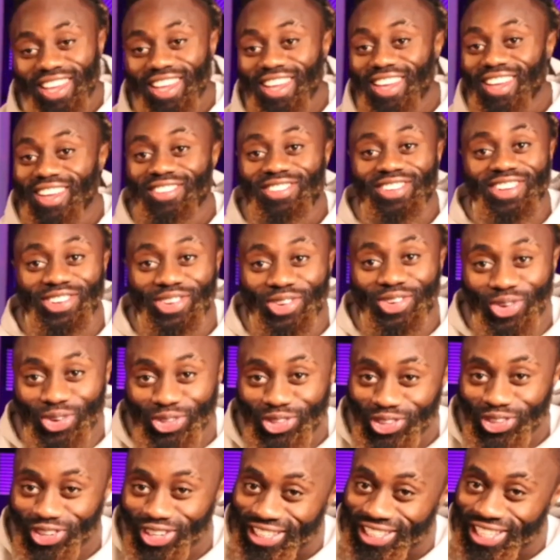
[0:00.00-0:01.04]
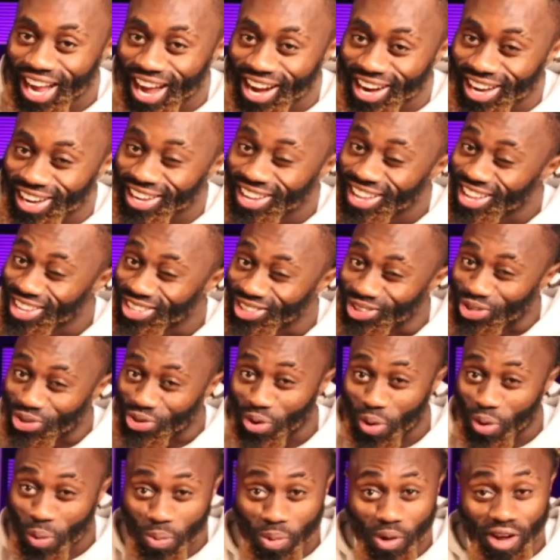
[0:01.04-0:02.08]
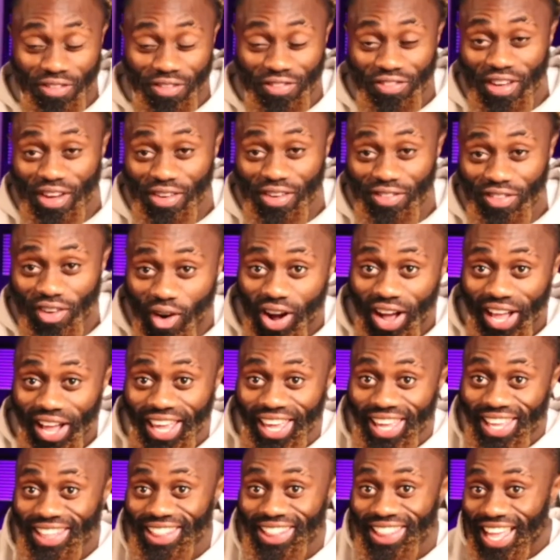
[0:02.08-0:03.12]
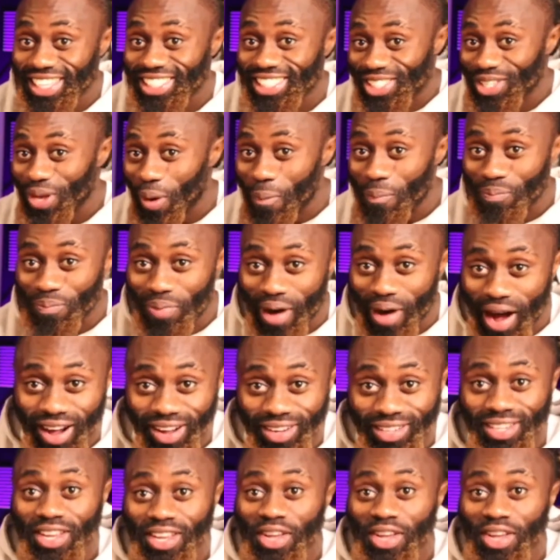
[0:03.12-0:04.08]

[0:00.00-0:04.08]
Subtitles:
If you're new to the channel, do your boy a favor, hit that sub button.